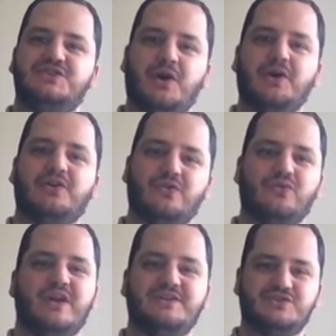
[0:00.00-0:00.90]
dark
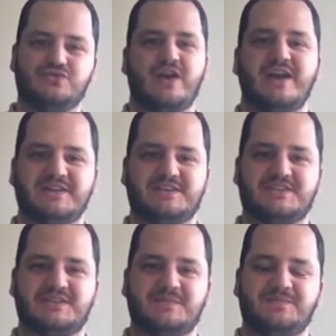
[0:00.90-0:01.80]
red
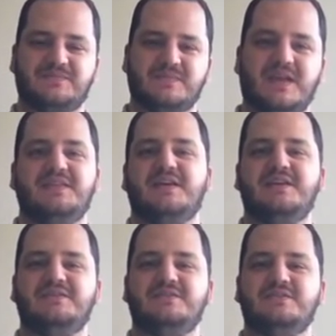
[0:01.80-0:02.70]
dress, and
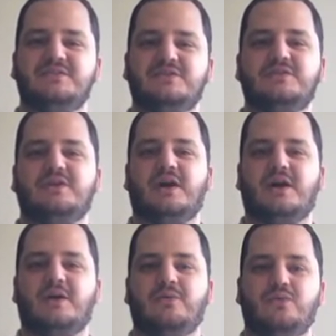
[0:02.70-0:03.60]
then
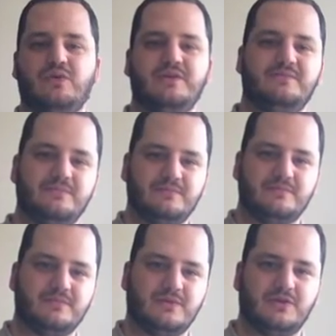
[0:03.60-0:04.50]
when
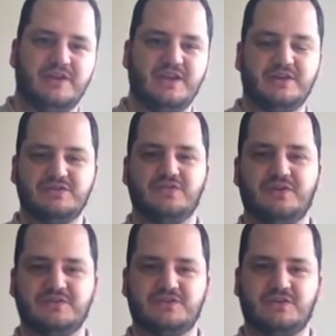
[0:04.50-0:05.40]

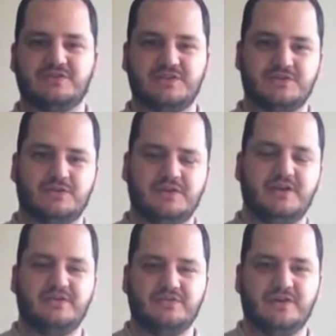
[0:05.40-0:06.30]
Sister
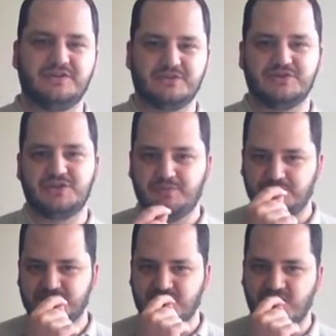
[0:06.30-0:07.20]
Claudette confronts her, she
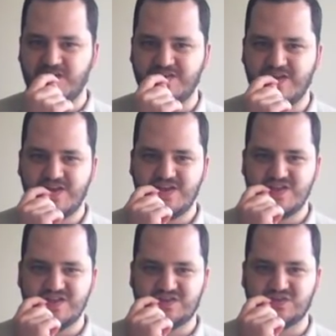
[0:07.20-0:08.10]
puts on
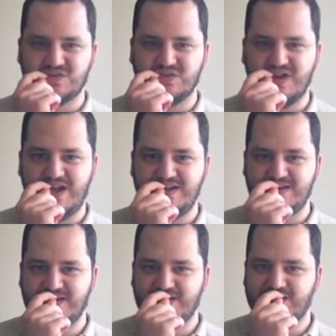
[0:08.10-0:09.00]
this
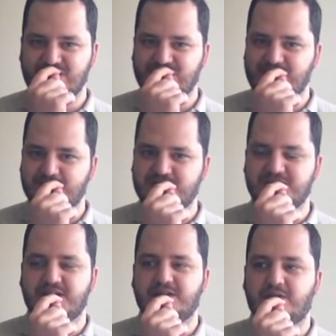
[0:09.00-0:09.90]
red
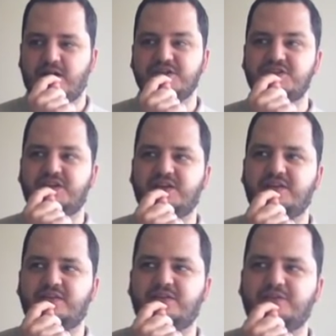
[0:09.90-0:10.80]
lipstick. Actually,
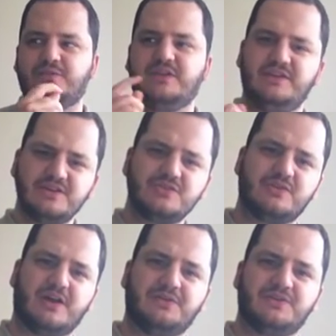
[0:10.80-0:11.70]
the
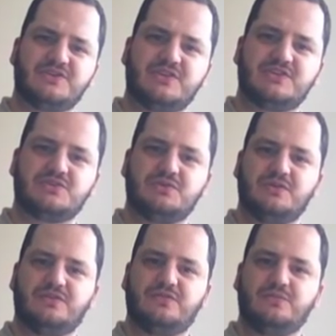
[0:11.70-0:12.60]
initial color is
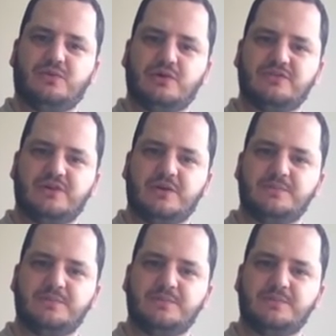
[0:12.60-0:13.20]
sort of more of